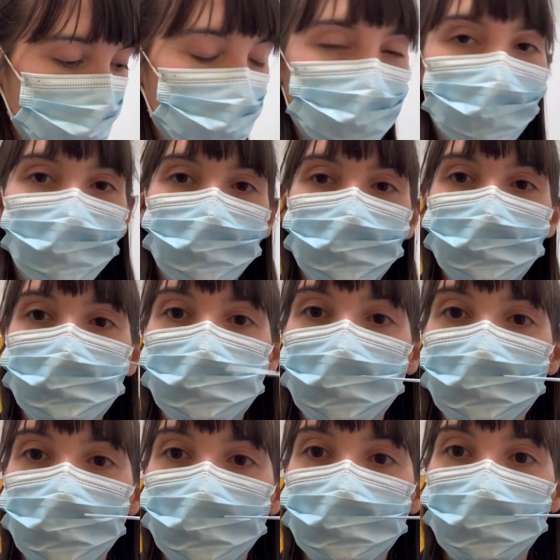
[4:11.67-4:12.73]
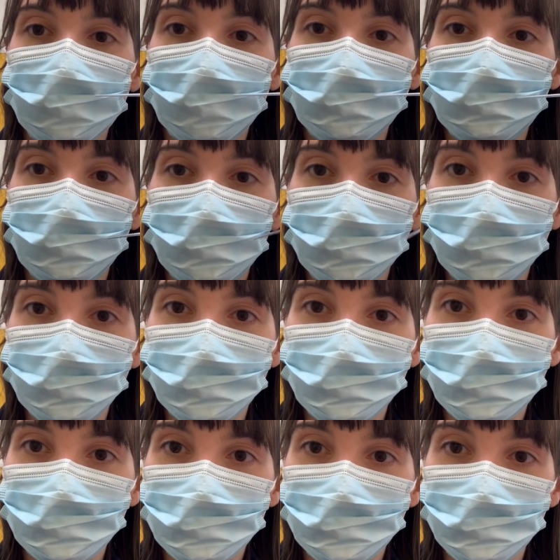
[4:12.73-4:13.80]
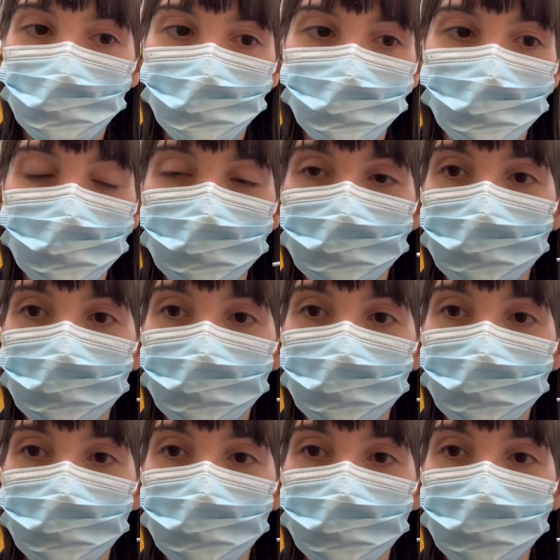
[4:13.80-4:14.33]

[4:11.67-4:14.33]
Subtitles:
and we try to catch it in one of these